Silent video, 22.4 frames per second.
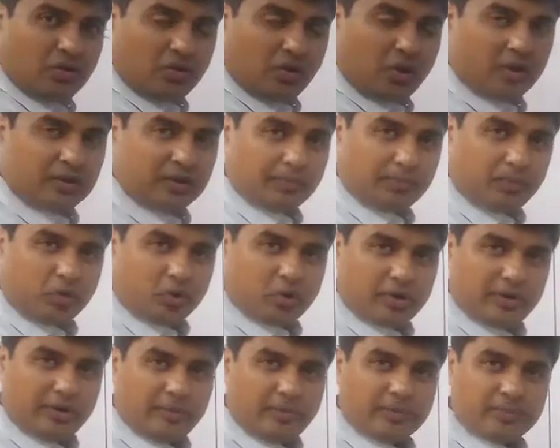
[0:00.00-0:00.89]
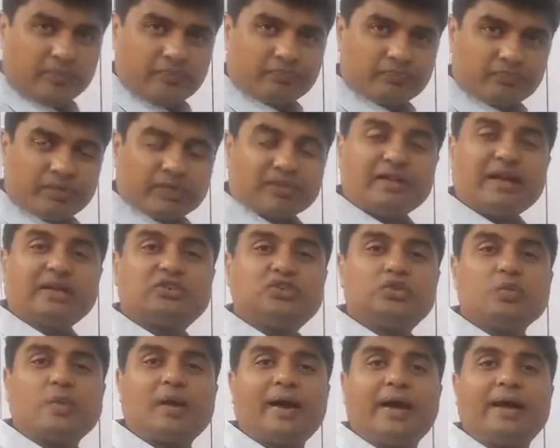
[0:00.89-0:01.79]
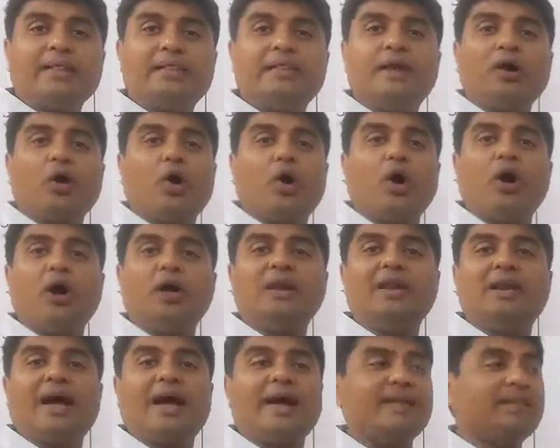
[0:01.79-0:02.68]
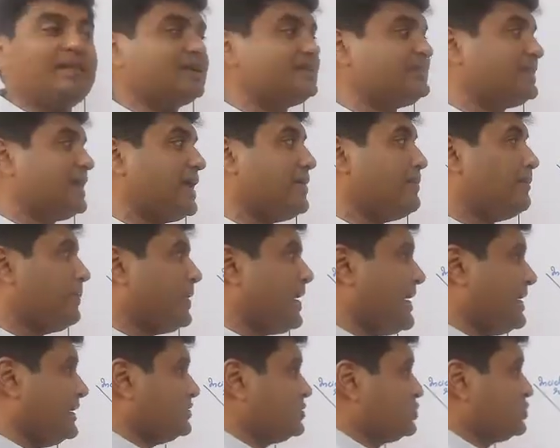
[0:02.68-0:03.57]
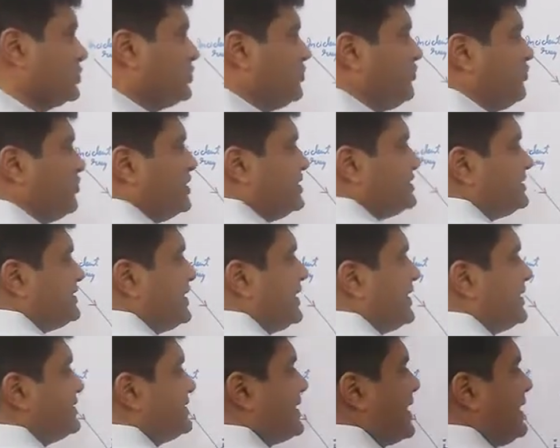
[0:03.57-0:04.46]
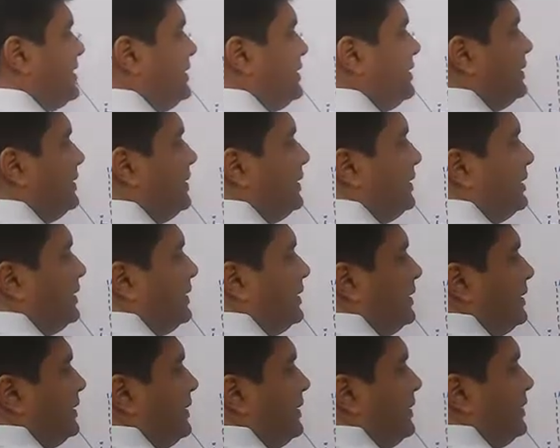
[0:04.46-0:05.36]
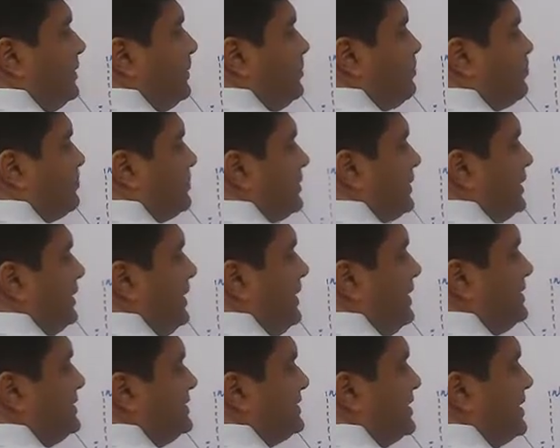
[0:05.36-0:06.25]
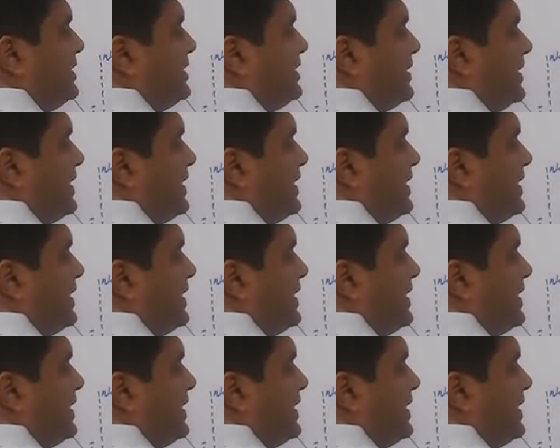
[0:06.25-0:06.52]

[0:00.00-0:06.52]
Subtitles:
on the board. That's why they all lie in the same plane. So the first thing is that incident